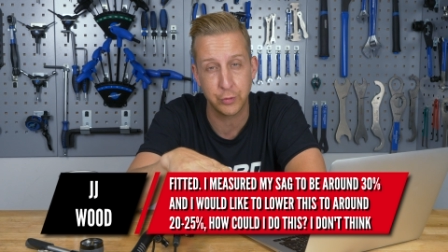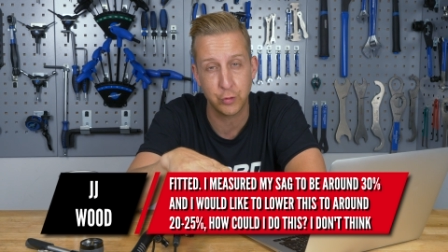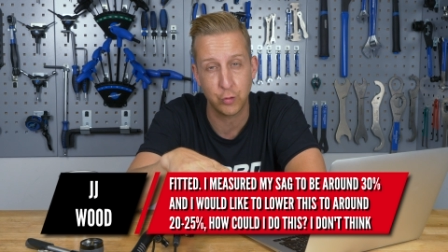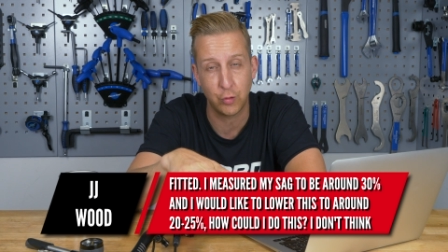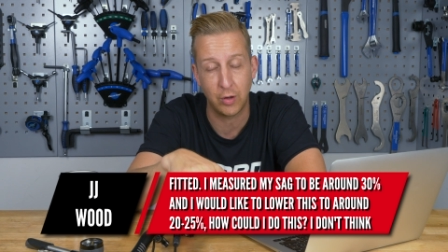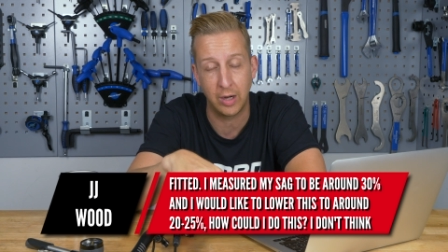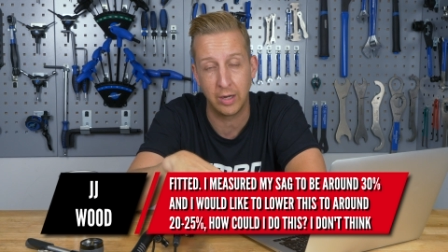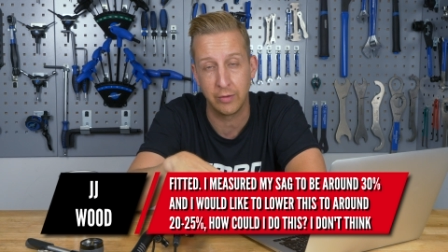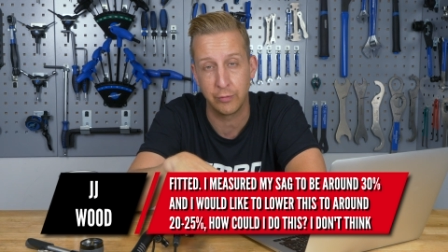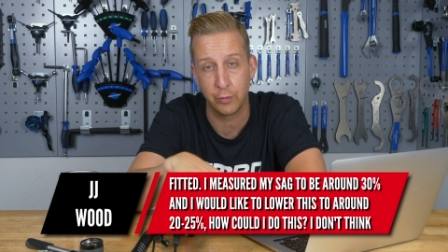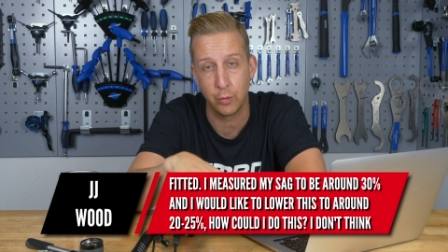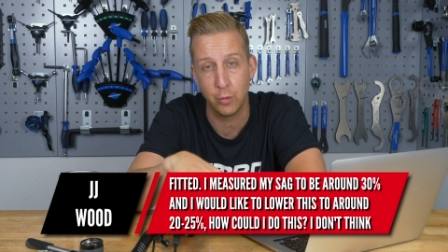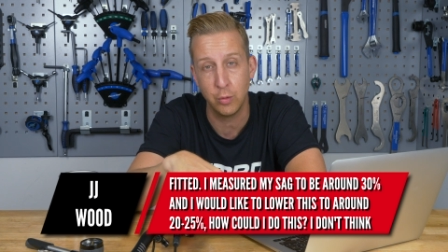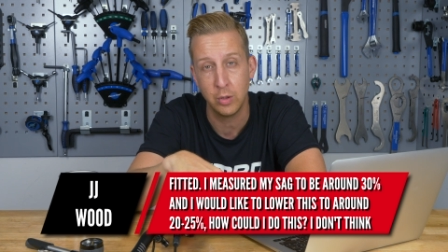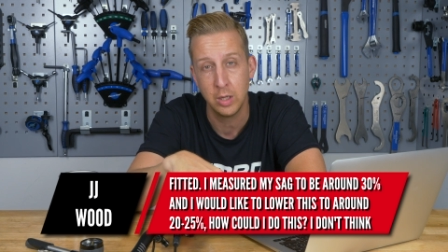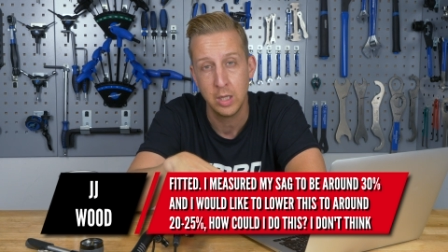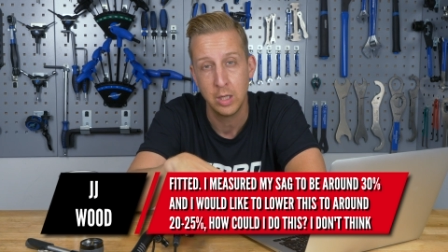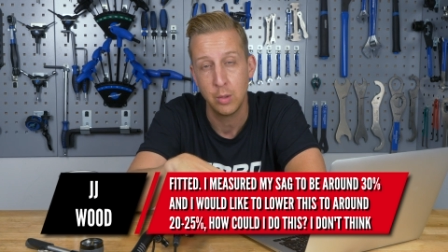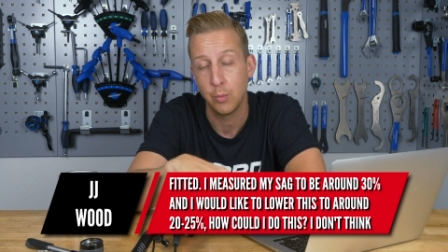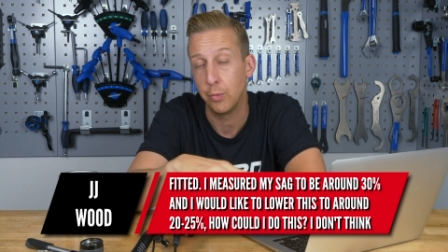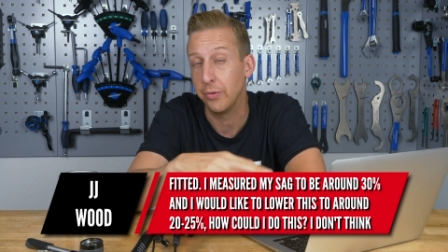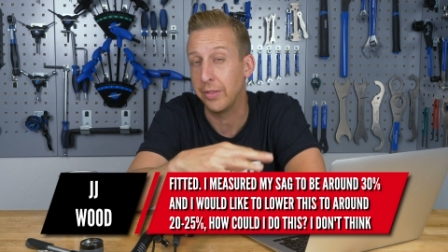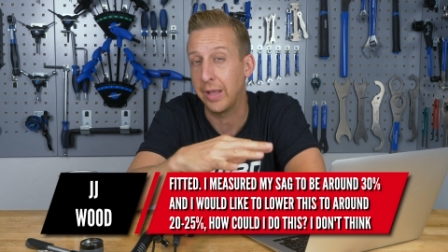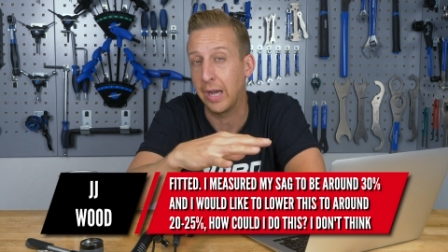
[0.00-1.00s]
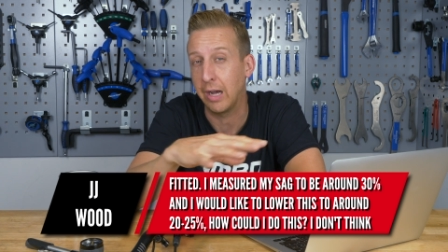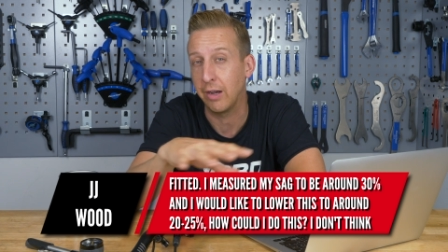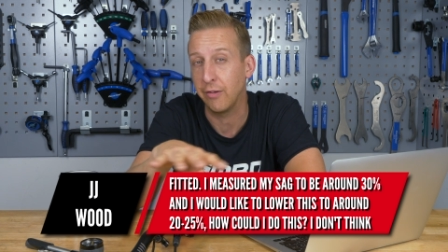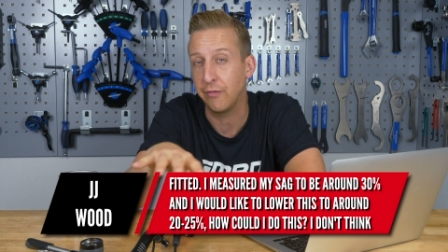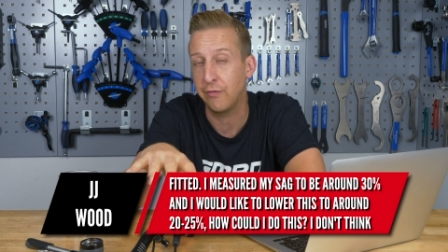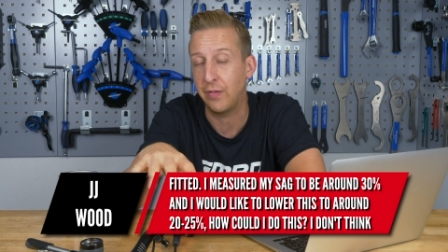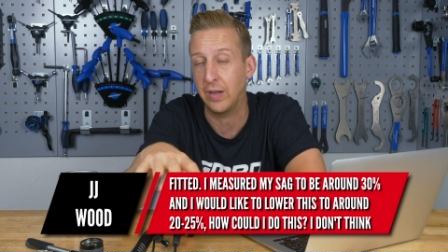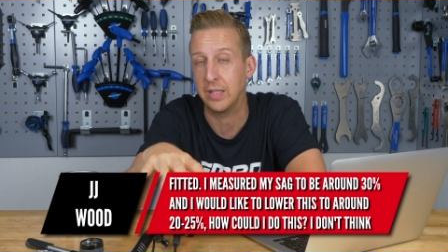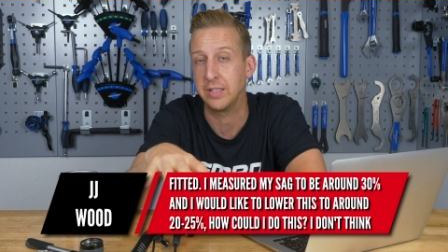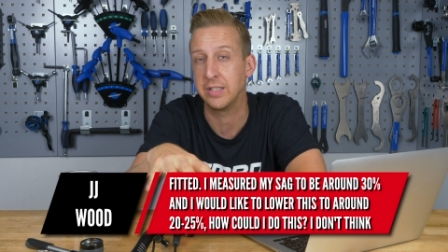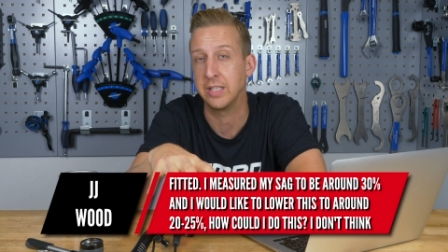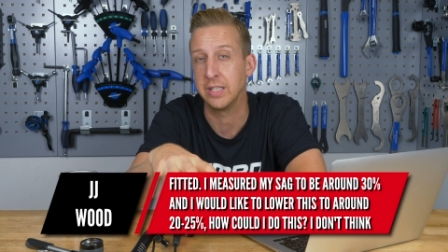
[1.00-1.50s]
travel without
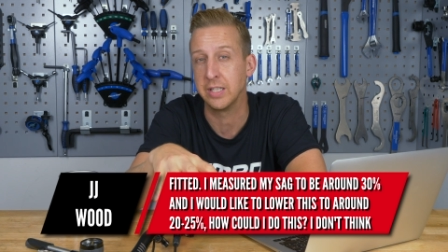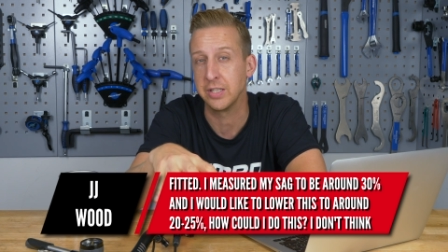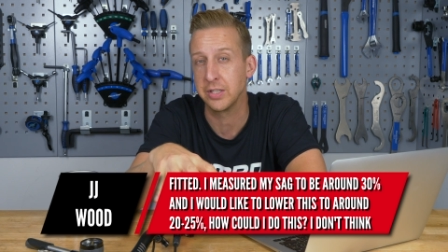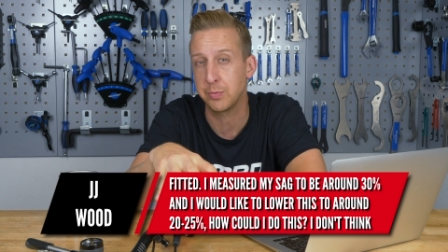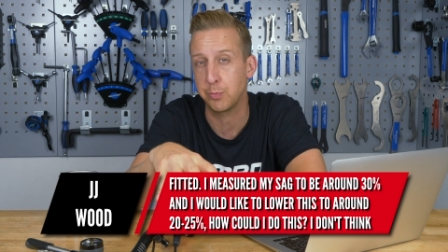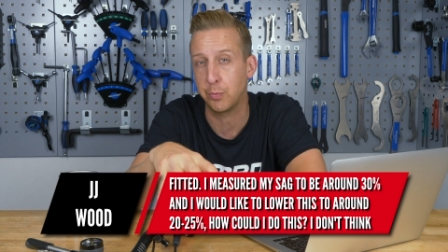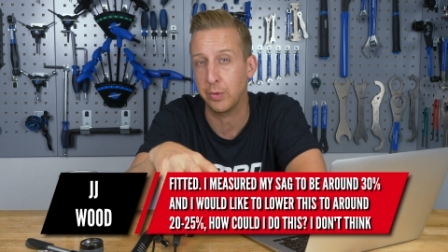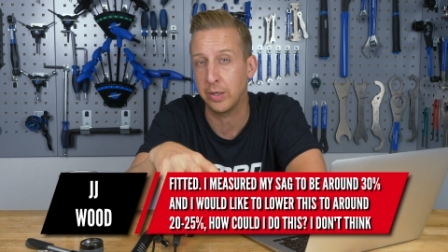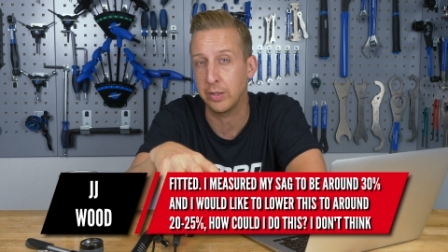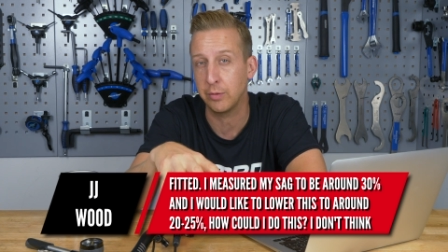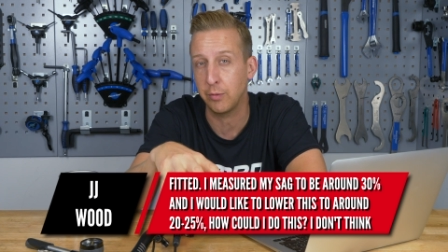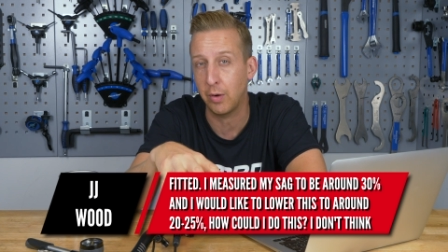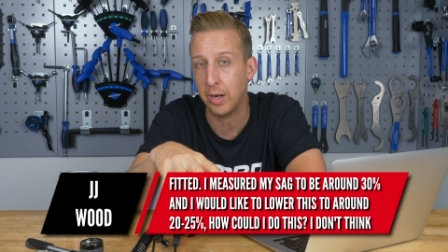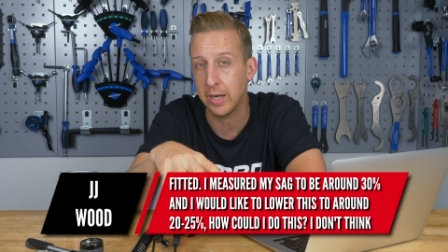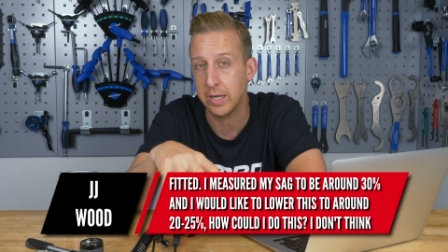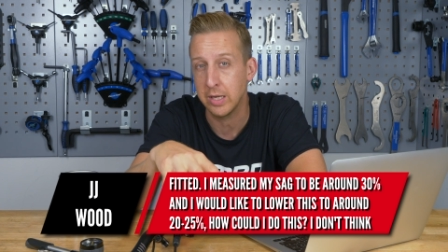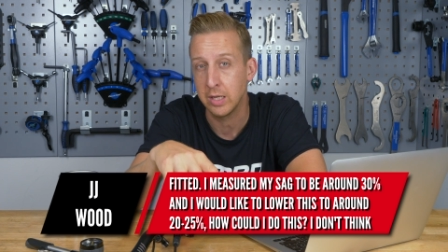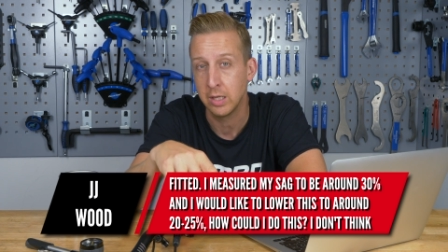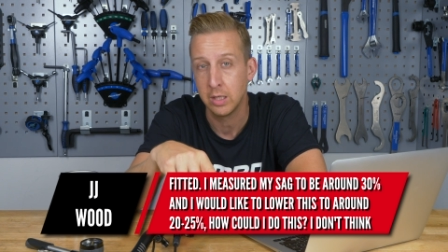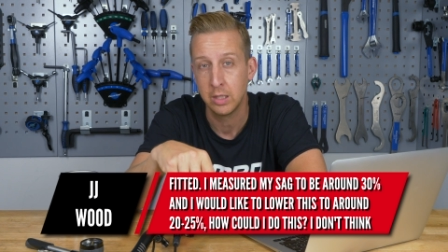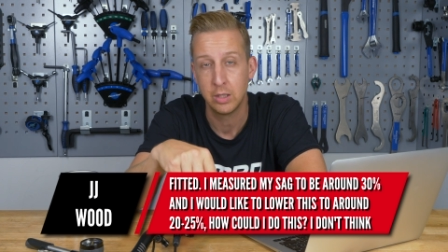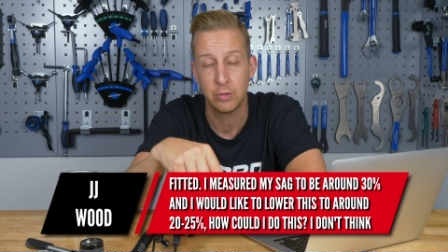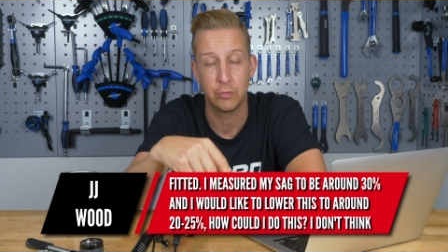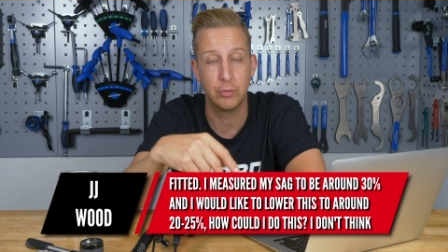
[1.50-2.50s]
affecting the spring rate.